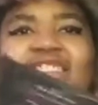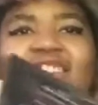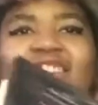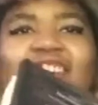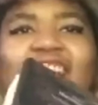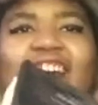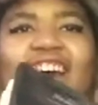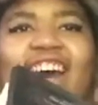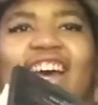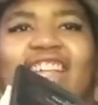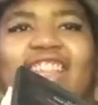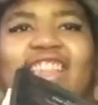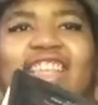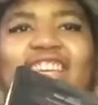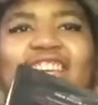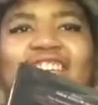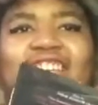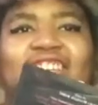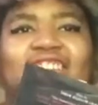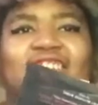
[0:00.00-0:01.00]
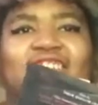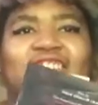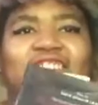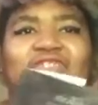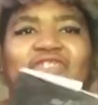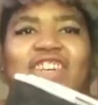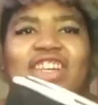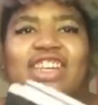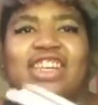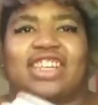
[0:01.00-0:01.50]
So yeah, these are
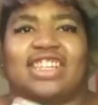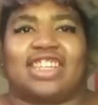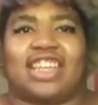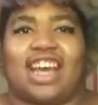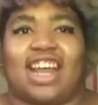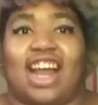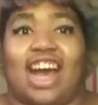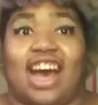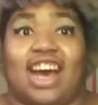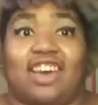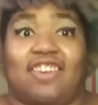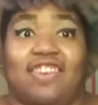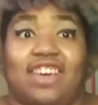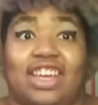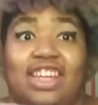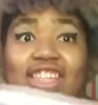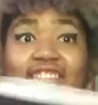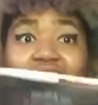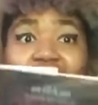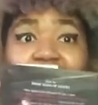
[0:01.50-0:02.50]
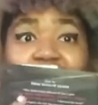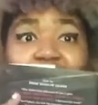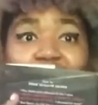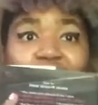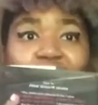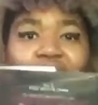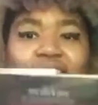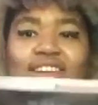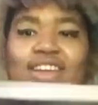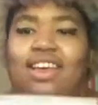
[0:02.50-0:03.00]
the books that I picked
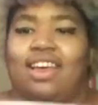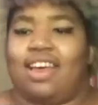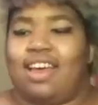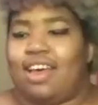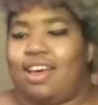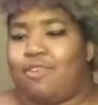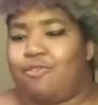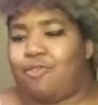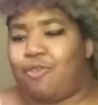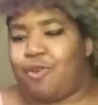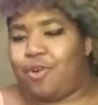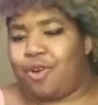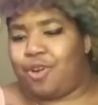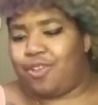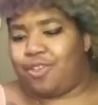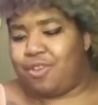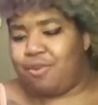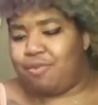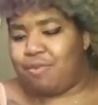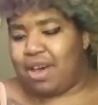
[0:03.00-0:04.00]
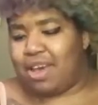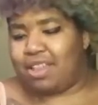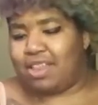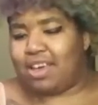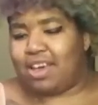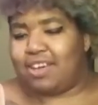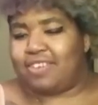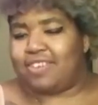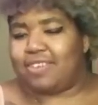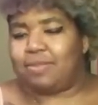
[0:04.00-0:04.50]
up for the
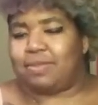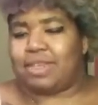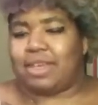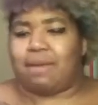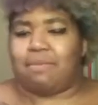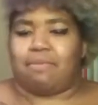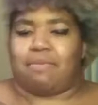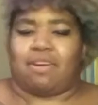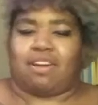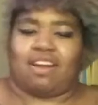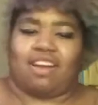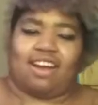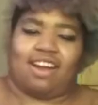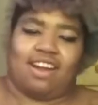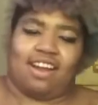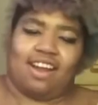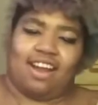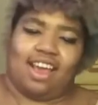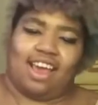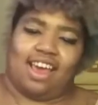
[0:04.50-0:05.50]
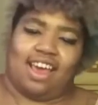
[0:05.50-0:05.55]
month of September.